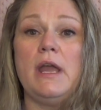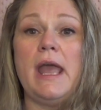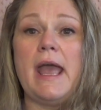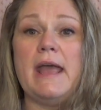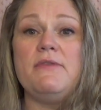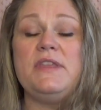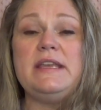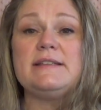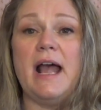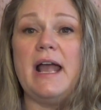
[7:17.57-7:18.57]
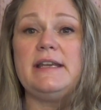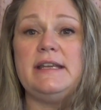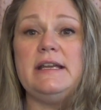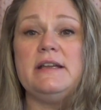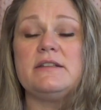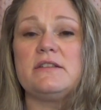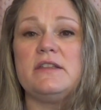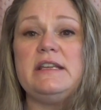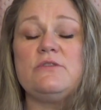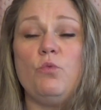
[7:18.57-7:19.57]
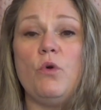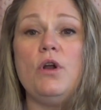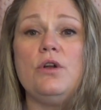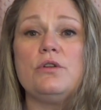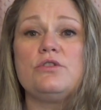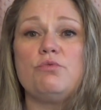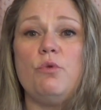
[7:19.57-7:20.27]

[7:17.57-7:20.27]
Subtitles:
And these ideas, these words